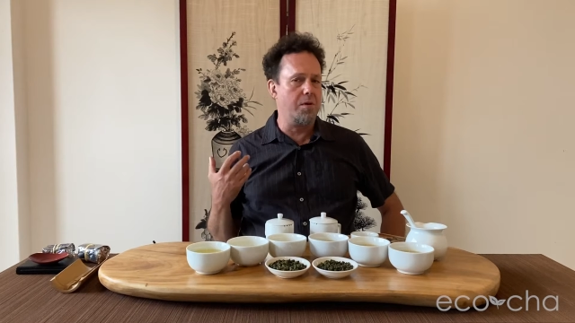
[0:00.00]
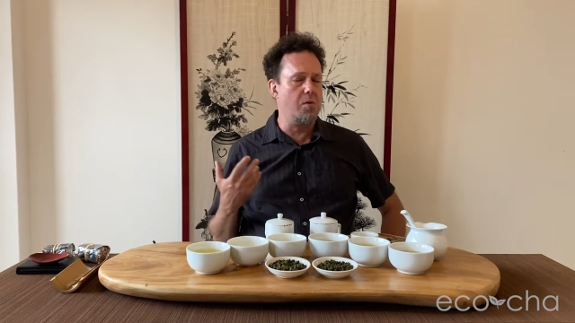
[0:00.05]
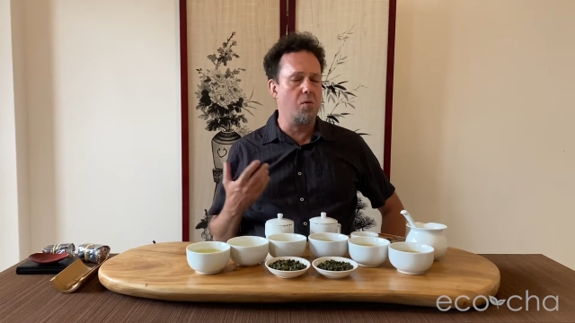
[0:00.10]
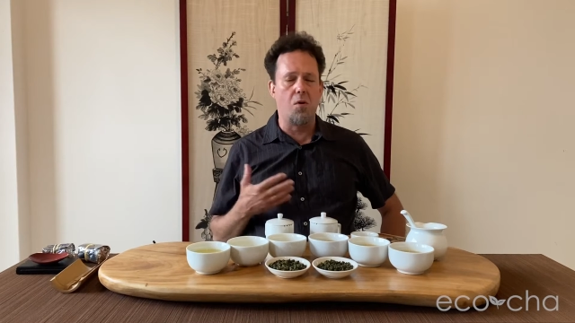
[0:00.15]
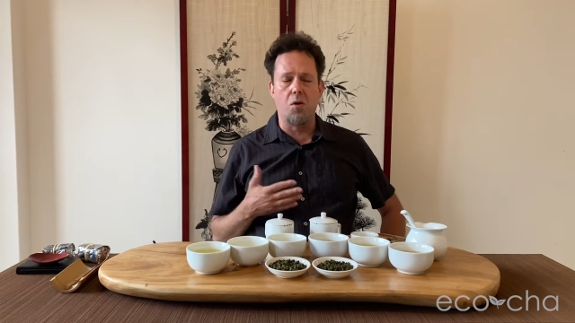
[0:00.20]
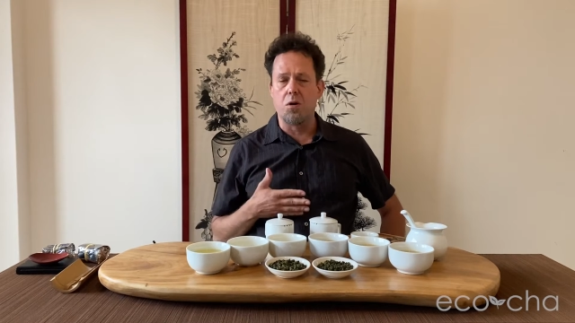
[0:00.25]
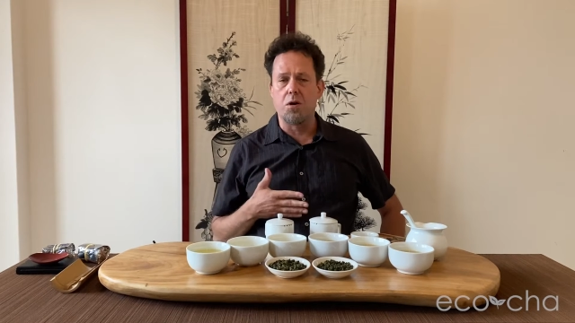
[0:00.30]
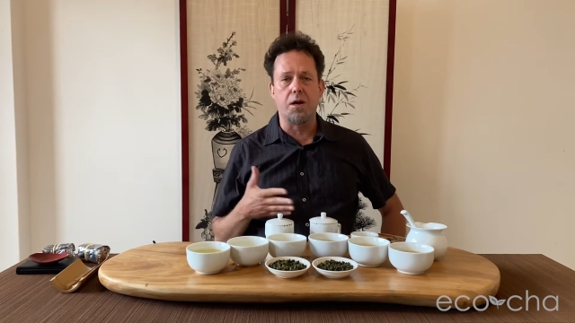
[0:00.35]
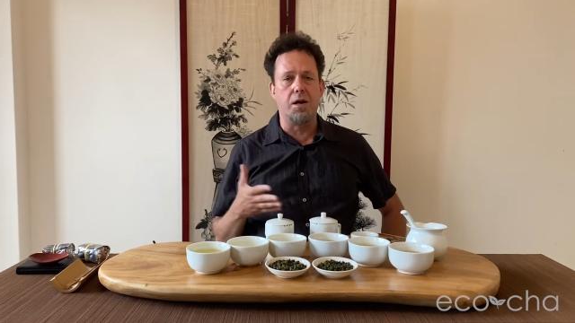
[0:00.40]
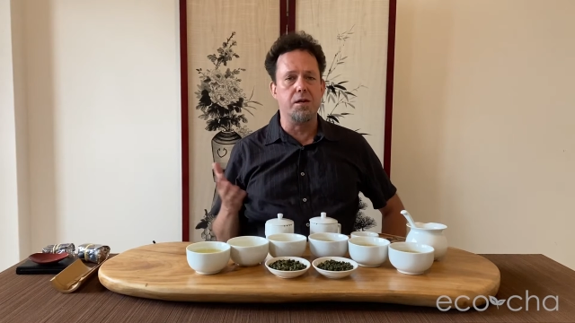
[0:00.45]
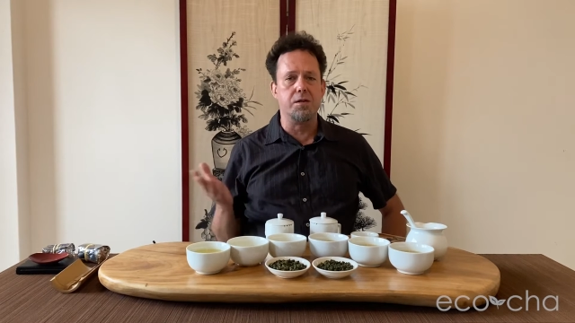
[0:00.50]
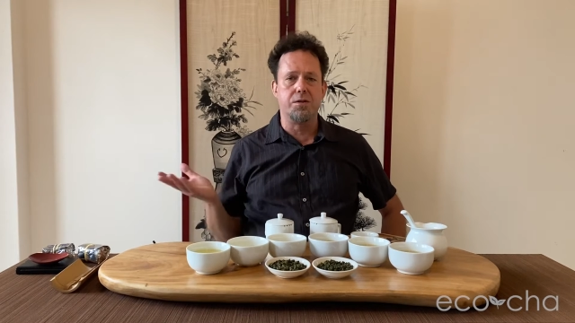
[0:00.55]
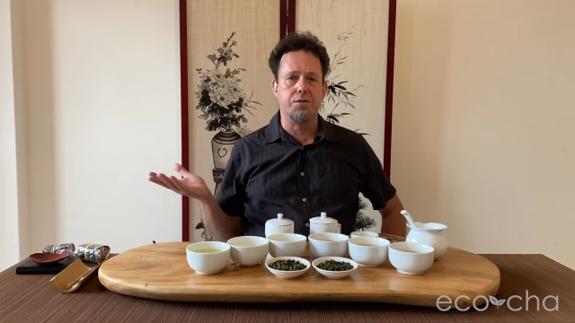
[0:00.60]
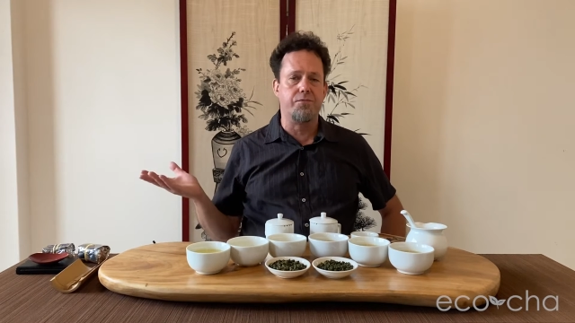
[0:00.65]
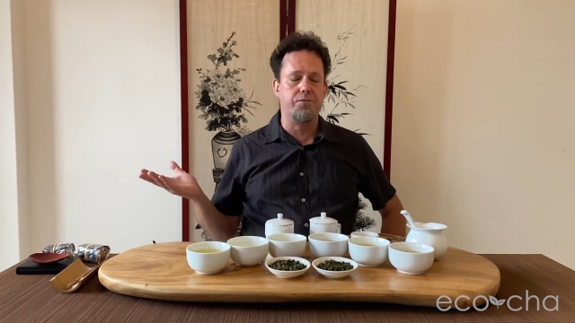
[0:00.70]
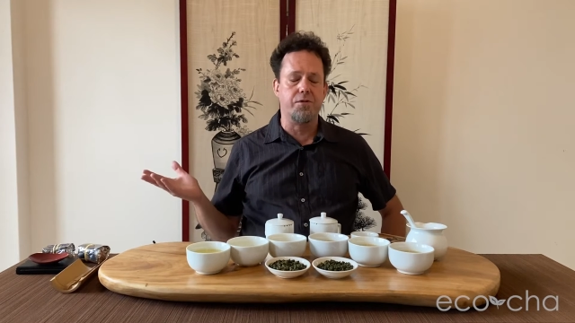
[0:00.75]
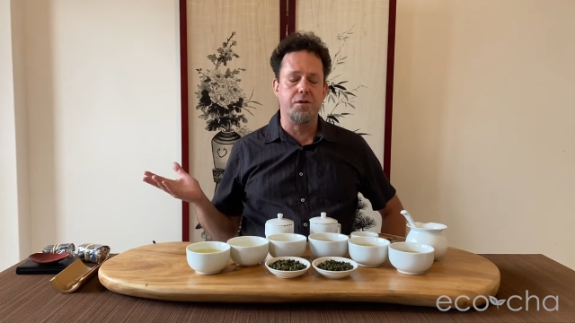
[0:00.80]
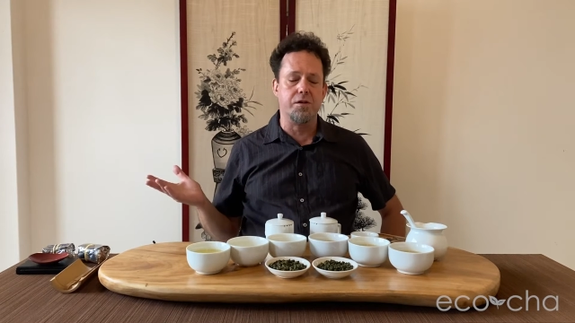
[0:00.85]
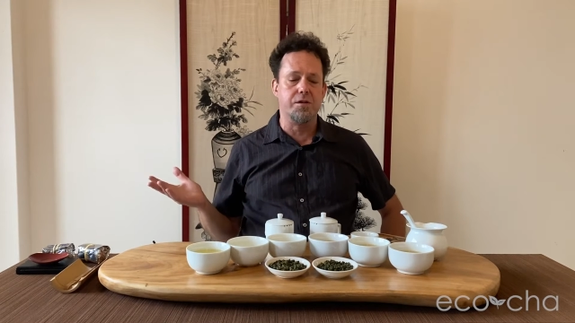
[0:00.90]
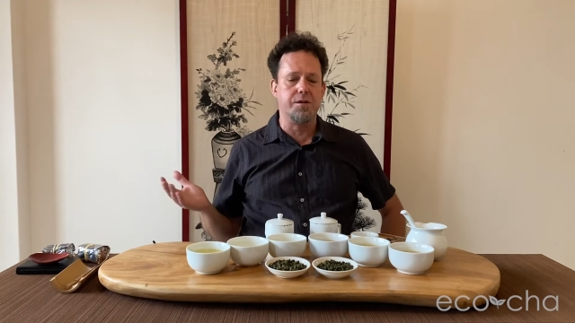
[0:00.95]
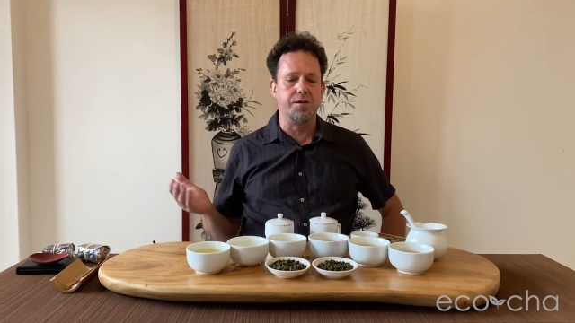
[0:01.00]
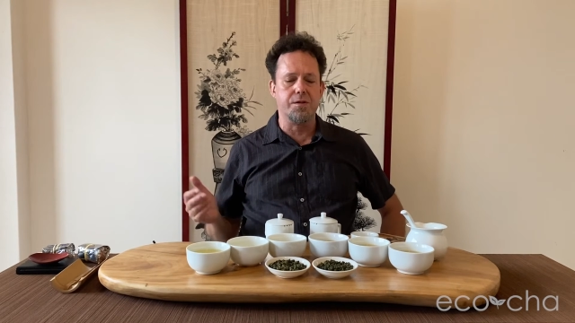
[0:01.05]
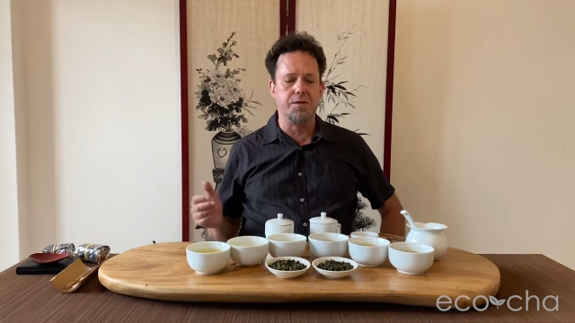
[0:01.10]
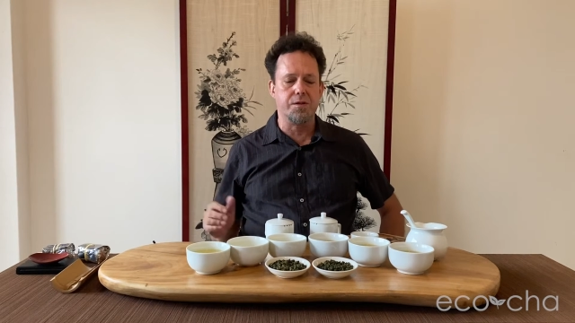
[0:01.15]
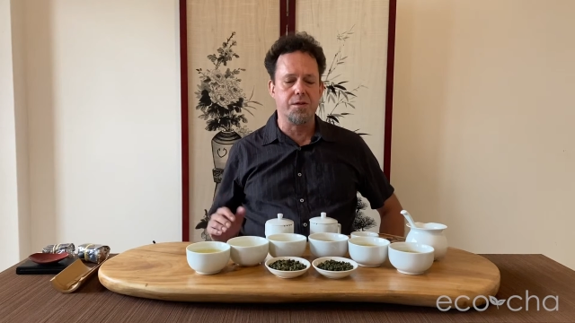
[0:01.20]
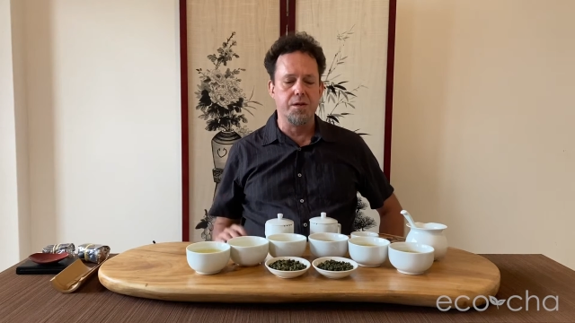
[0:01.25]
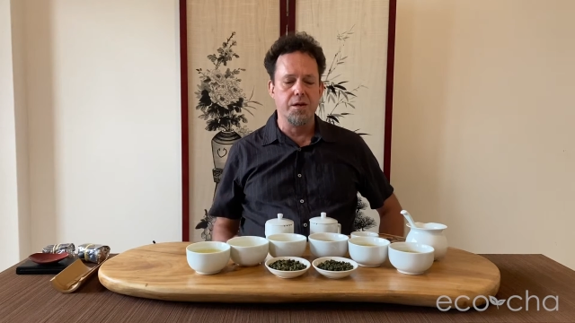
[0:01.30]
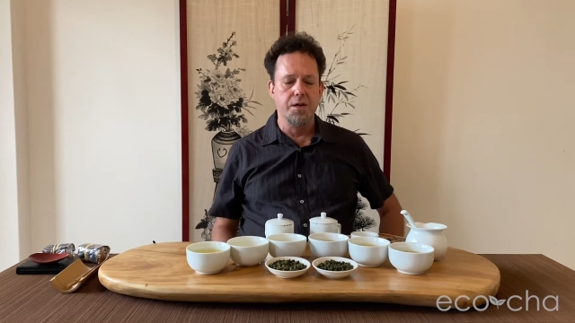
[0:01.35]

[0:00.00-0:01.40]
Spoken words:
all kinds of reasons.